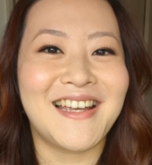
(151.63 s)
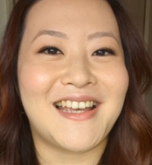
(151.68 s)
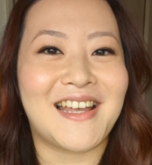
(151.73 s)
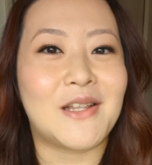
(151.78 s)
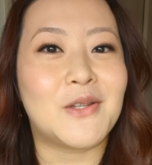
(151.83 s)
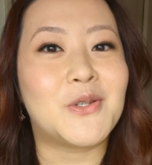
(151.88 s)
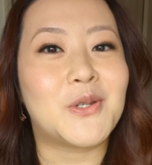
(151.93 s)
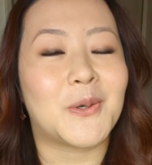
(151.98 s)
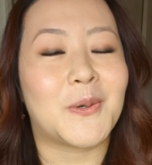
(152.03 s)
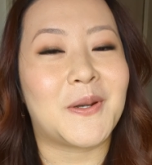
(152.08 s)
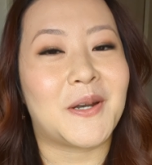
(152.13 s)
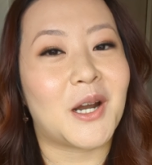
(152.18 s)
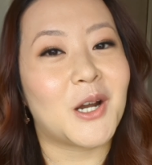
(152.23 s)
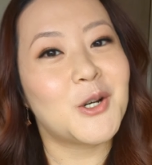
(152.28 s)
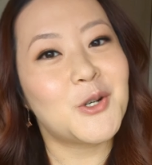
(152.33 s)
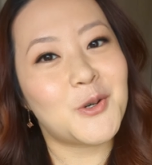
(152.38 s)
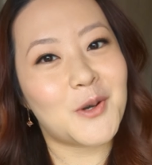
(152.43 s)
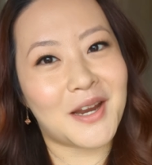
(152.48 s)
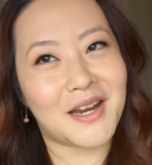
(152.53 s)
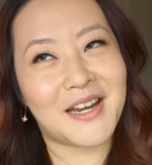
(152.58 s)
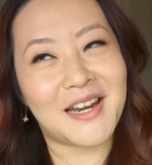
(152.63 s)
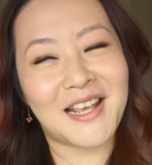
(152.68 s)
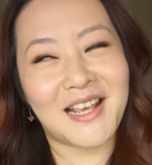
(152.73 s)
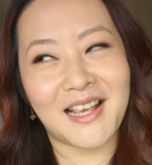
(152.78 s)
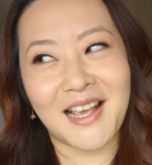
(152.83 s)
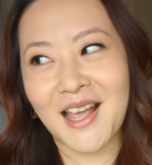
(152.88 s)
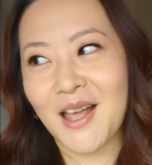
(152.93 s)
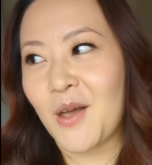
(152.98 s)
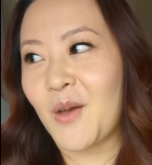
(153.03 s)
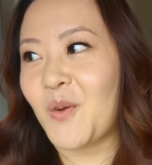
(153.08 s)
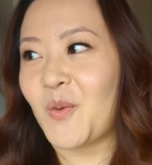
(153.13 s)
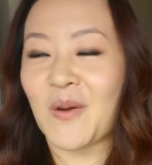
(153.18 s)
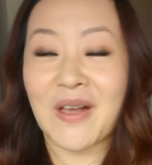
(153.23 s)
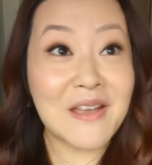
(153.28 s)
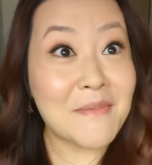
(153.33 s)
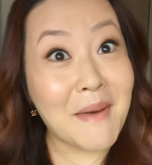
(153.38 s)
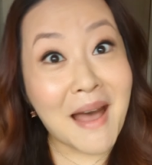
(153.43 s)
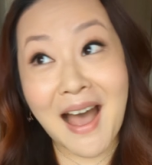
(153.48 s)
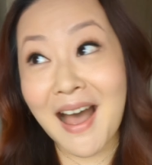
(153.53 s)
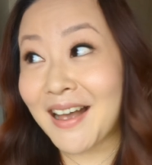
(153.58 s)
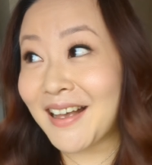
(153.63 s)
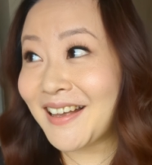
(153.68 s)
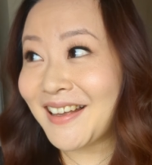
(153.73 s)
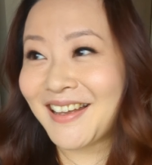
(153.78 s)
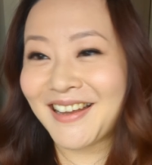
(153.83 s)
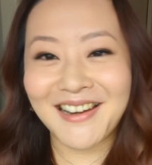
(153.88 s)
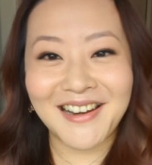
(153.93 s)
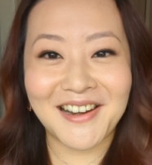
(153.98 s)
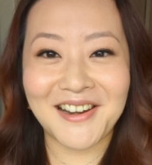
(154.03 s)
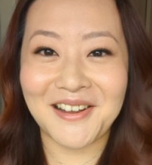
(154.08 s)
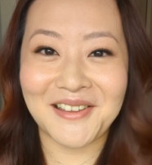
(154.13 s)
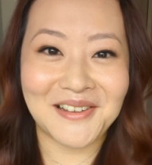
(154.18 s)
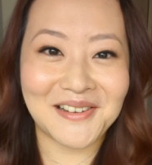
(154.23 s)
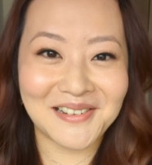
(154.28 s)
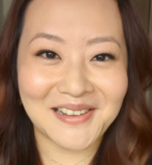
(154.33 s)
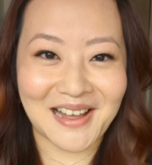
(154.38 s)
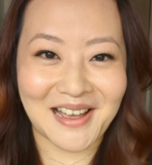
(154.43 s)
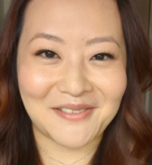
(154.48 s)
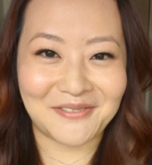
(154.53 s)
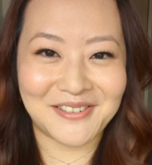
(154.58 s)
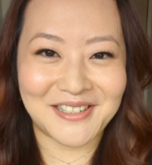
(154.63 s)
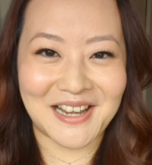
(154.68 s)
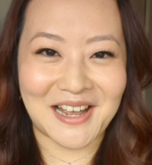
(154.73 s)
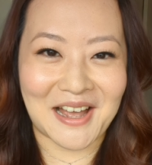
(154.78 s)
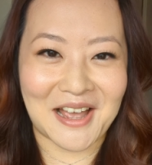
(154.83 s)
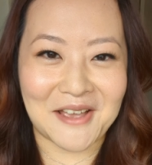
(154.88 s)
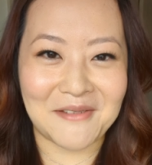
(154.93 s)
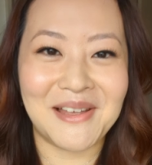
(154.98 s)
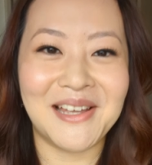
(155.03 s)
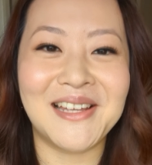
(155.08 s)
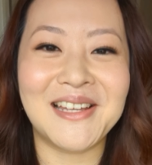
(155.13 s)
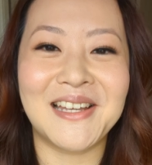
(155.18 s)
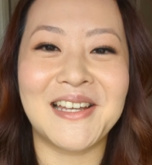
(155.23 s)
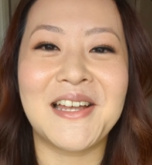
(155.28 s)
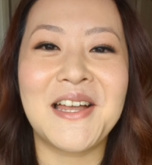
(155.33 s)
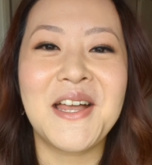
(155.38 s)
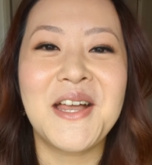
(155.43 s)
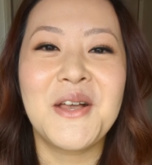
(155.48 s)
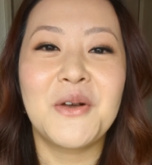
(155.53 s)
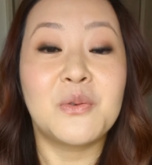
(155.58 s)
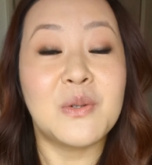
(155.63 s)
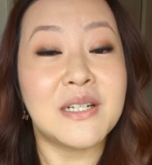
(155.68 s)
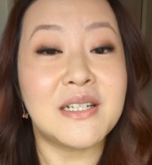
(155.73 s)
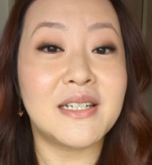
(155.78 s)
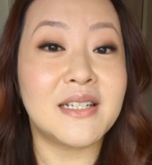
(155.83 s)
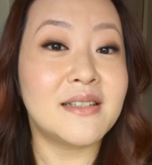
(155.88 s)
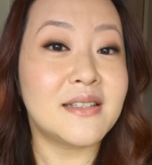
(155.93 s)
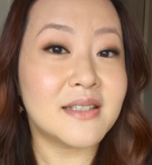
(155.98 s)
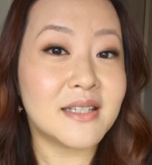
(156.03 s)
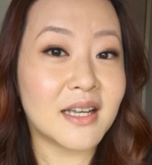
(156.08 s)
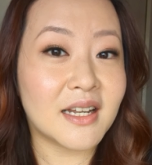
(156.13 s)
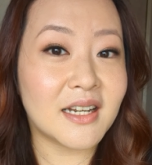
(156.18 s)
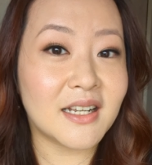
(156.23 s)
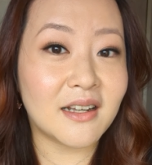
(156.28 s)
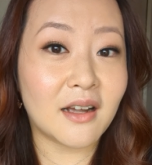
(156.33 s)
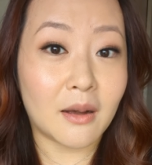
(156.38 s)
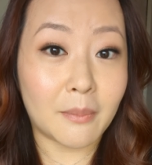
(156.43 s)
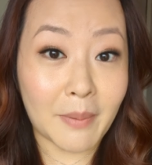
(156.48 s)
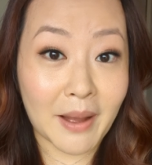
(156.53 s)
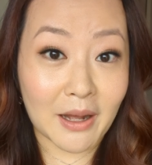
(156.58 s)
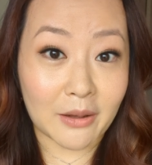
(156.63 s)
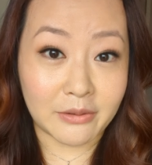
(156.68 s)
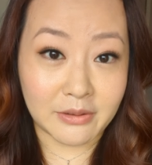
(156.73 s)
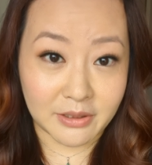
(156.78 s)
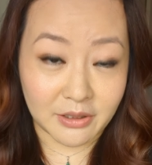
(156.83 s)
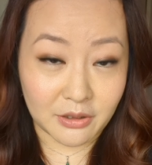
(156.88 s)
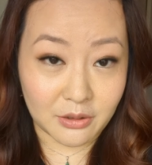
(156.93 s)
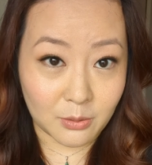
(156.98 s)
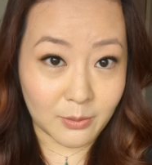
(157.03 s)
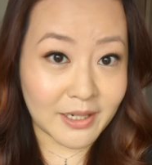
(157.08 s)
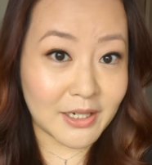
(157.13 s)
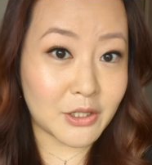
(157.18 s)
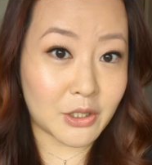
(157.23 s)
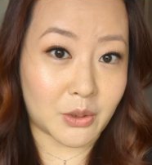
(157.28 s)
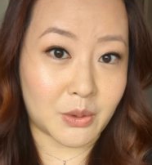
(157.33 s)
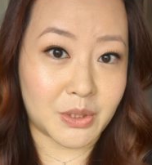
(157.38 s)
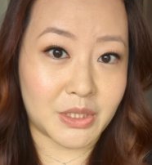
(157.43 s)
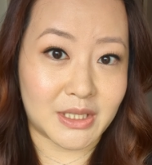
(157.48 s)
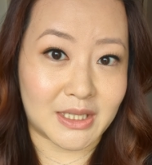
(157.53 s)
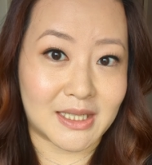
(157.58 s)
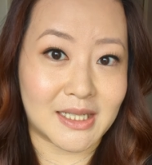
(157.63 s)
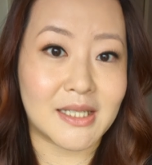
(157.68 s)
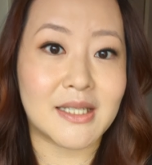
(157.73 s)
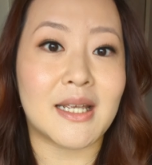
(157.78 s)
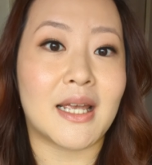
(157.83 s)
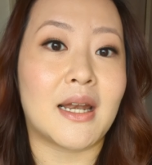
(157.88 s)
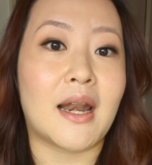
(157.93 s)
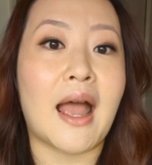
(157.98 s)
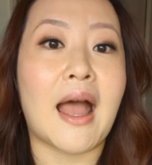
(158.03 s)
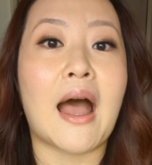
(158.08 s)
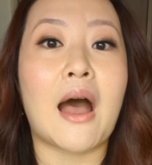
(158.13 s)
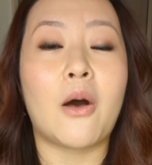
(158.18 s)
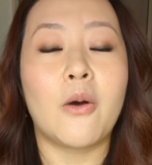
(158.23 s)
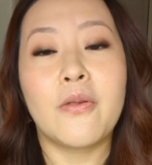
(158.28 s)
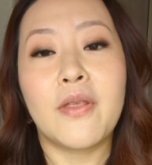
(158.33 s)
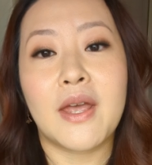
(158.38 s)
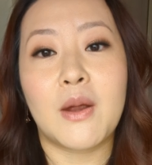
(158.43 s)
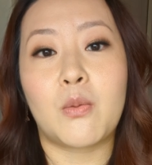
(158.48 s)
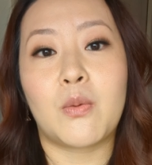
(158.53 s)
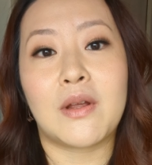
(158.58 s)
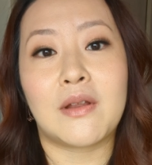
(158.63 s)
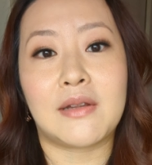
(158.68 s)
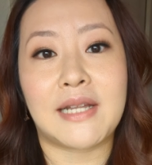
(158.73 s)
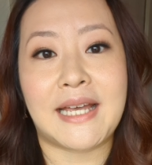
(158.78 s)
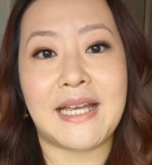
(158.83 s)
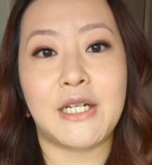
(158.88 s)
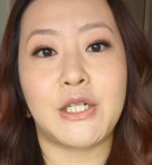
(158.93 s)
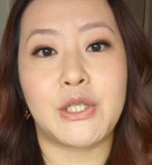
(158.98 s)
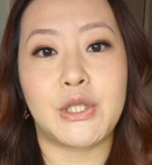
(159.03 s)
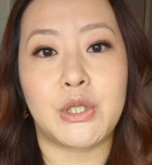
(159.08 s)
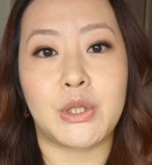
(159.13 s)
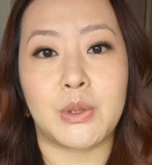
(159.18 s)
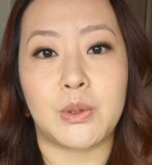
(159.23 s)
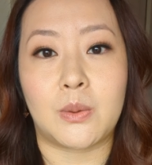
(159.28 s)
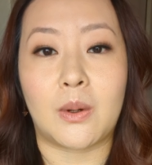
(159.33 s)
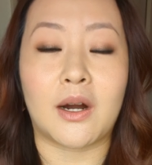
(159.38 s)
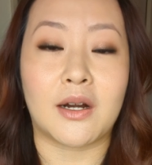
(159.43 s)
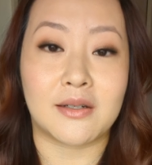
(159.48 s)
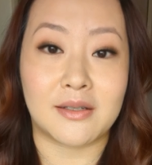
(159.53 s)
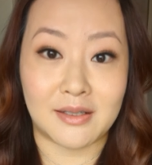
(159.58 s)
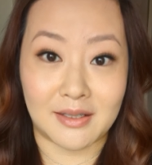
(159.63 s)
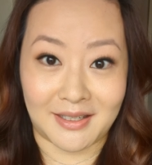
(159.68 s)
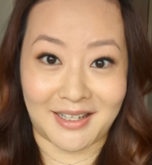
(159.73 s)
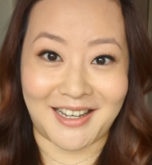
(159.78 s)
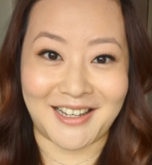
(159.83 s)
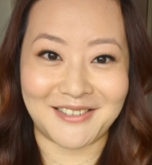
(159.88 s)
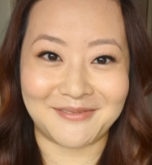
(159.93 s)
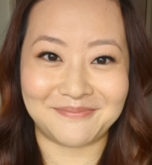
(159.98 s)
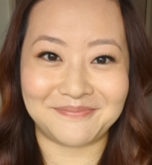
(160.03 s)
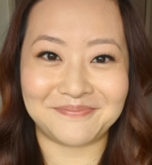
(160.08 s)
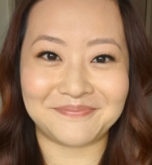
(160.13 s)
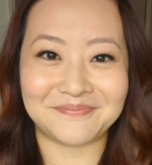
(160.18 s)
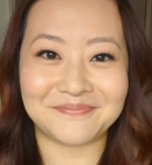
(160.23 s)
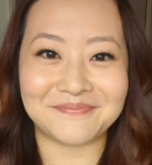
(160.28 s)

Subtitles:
And so in our training, way back in another lifetime, we did study about the three doshas and how they relate to our skin.